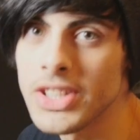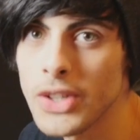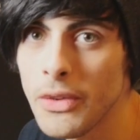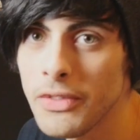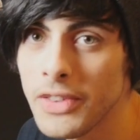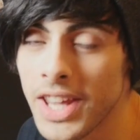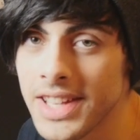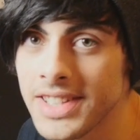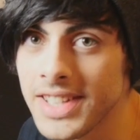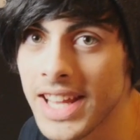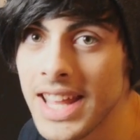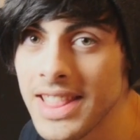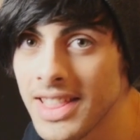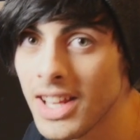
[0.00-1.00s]
Don't forget to
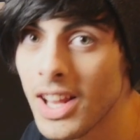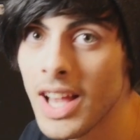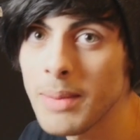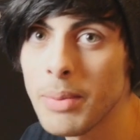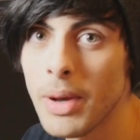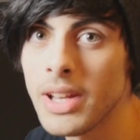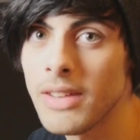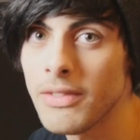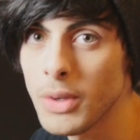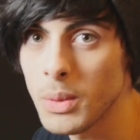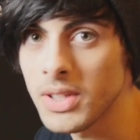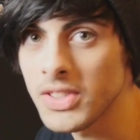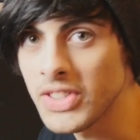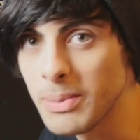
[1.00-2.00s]
hit the like button if
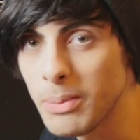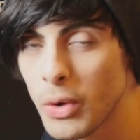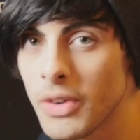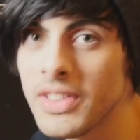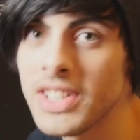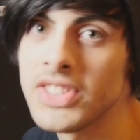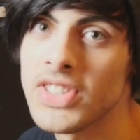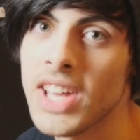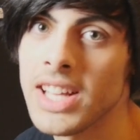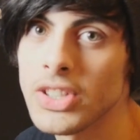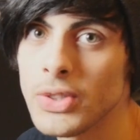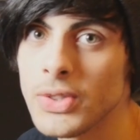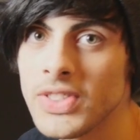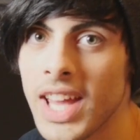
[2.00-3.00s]
you want to see more of these Tech
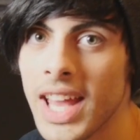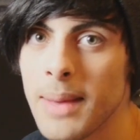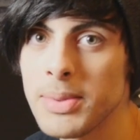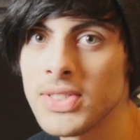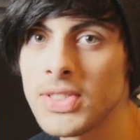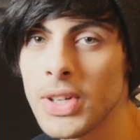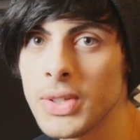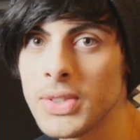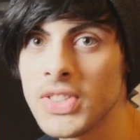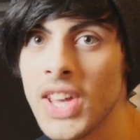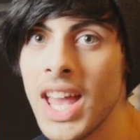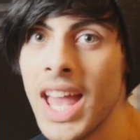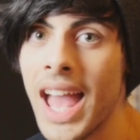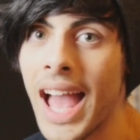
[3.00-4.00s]
Tuesday
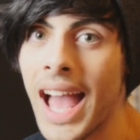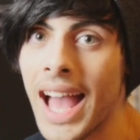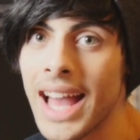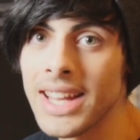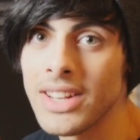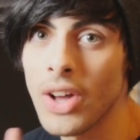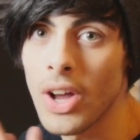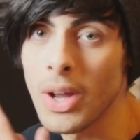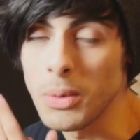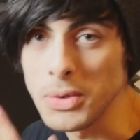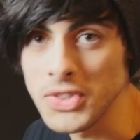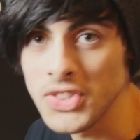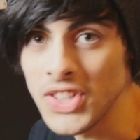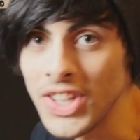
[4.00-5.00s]
episodes, and I
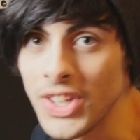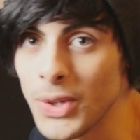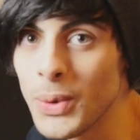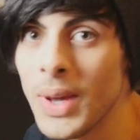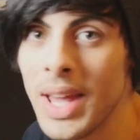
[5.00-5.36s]
will see you